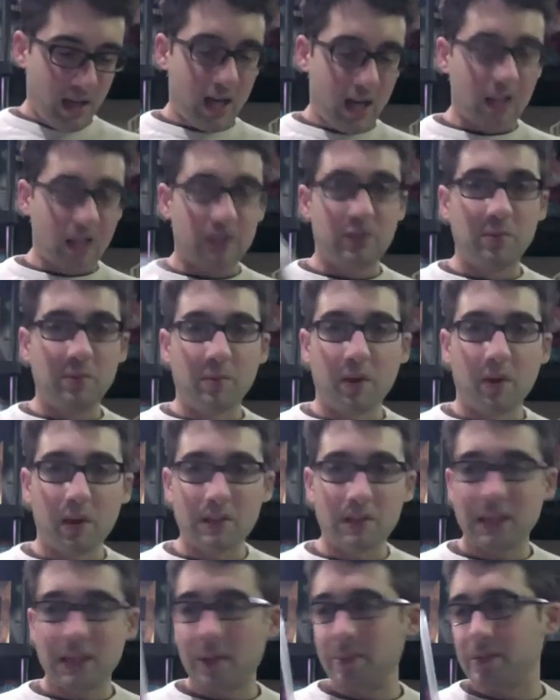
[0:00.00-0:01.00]
Super
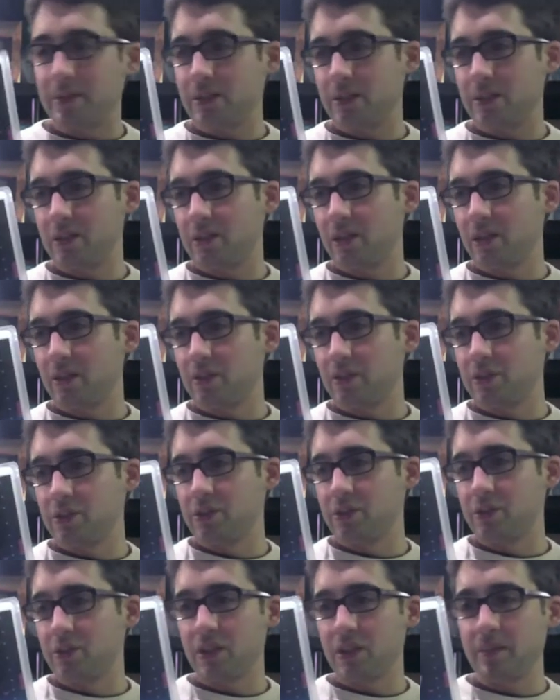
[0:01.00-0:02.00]
R-Type is a good little
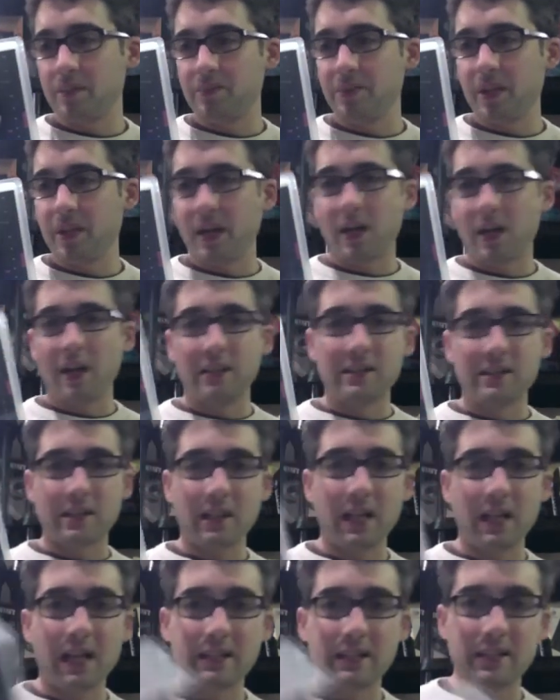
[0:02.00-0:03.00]
shooter. It's a
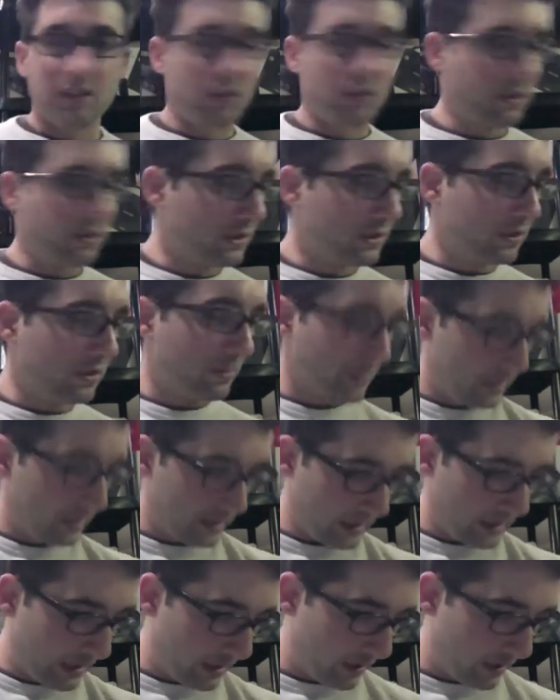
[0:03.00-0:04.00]
classic on the Super
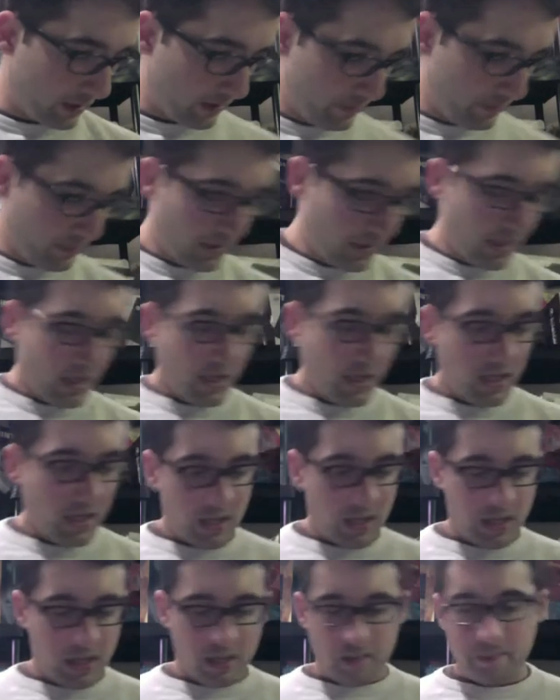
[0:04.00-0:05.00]
Nintendo.
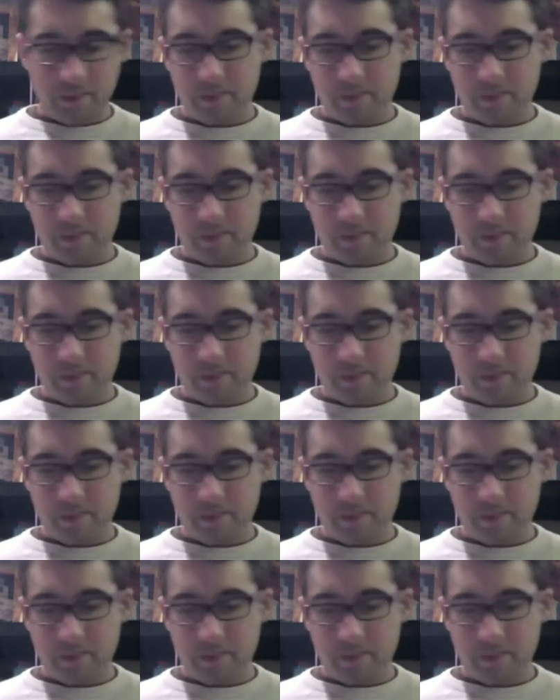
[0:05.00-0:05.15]
I